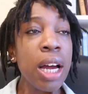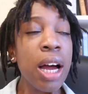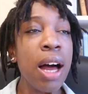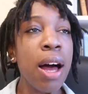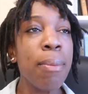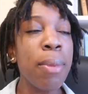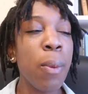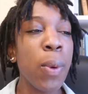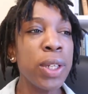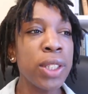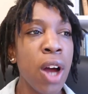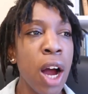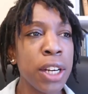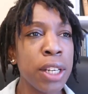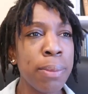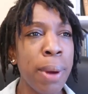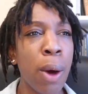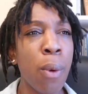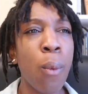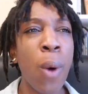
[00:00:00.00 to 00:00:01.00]
And we
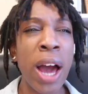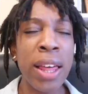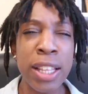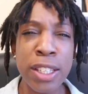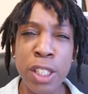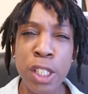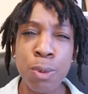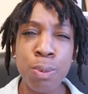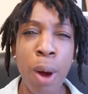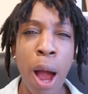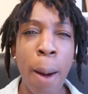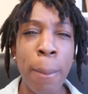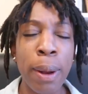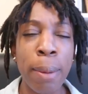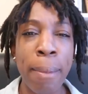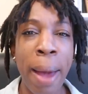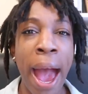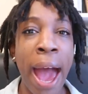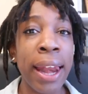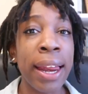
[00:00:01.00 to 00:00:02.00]
talked about why this is
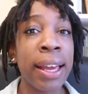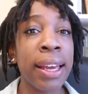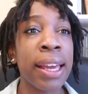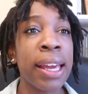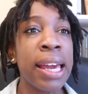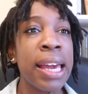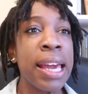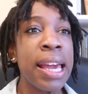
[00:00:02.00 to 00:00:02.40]
problematic